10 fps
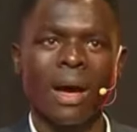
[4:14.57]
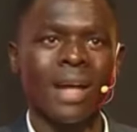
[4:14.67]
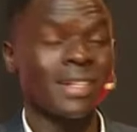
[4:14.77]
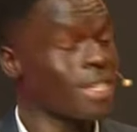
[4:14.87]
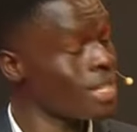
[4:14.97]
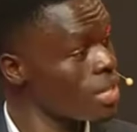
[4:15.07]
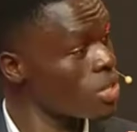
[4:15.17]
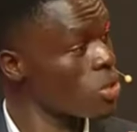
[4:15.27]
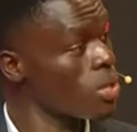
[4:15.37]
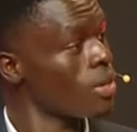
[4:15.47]
Until they
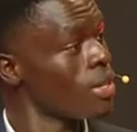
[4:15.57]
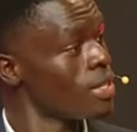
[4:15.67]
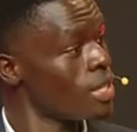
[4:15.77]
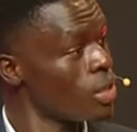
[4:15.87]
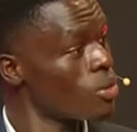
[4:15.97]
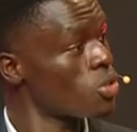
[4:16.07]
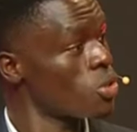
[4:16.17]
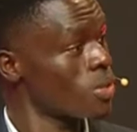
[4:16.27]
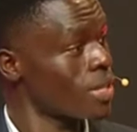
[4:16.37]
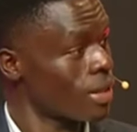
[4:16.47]
saw the real deal on
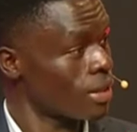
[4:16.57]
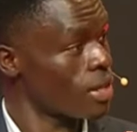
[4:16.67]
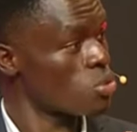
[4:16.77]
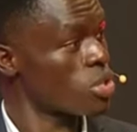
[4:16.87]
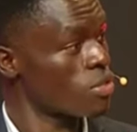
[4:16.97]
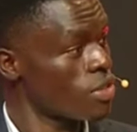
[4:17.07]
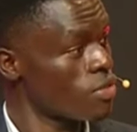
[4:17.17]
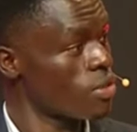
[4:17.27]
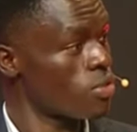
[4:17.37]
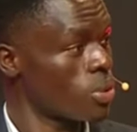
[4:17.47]
Tuesday, the
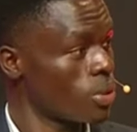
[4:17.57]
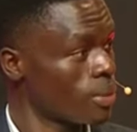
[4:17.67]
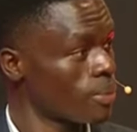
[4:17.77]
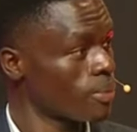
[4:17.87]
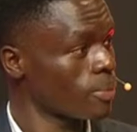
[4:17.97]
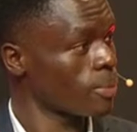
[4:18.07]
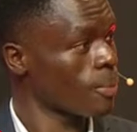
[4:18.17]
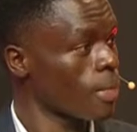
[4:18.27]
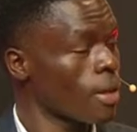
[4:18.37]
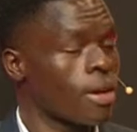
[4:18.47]
25th of June.
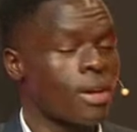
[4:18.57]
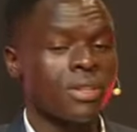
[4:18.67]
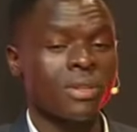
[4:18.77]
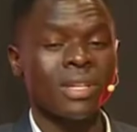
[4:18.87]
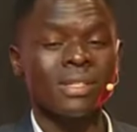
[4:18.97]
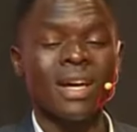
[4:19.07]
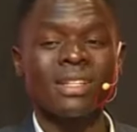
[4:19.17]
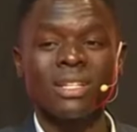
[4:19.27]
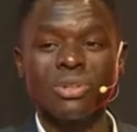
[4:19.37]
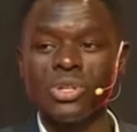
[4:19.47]
So there's
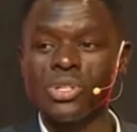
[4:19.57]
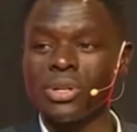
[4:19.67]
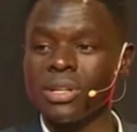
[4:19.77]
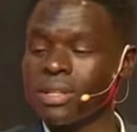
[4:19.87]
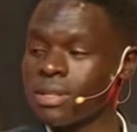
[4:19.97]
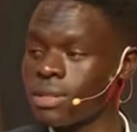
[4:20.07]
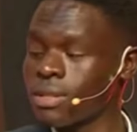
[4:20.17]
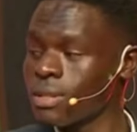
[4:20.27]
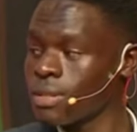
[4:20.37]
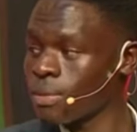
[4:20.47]
that illusion
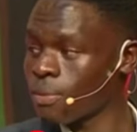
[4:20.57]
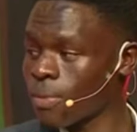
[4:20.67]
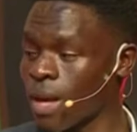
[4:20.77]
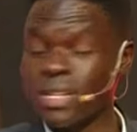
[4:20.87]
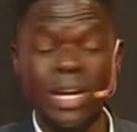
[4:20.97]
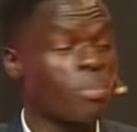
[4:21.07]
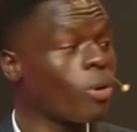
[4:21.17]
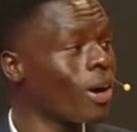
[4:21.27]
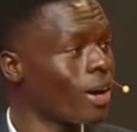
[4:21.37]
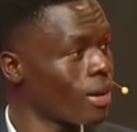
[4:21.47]
at
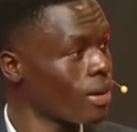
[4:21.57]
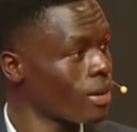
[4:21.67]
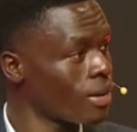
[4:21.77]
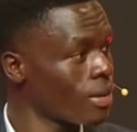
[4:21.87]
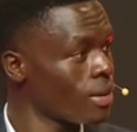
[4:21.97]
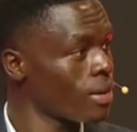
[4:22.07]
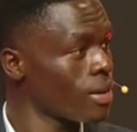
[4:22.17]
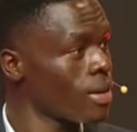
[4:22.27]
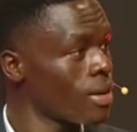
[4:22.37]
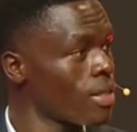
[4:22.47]
IPOA.
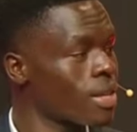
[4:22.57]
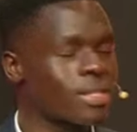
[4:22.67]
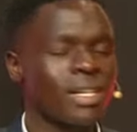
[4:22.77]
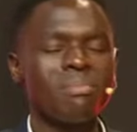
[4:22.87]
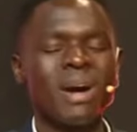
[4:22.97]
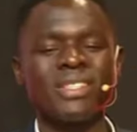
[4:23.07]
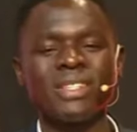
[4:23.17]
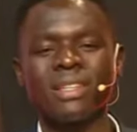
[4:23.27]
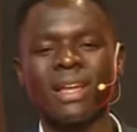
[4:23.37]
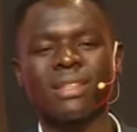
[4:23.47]
They're still
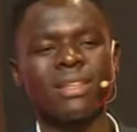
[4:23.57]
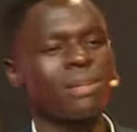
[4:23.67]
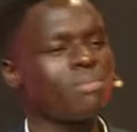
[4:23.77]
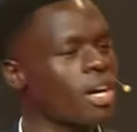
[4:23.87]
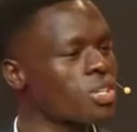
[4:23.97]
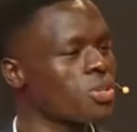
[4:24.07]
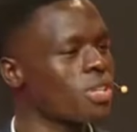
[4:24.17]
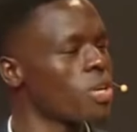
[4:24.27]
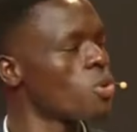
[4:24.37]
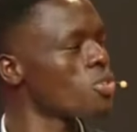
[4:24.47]
imagining that these
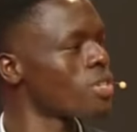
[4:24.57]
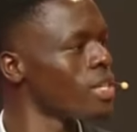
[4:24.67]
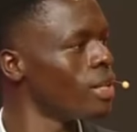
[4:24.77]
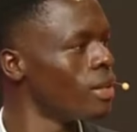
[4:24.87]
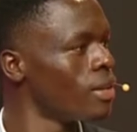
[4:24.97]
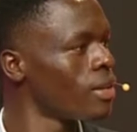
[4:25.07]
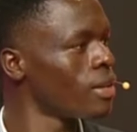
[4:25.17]
abductions are not real.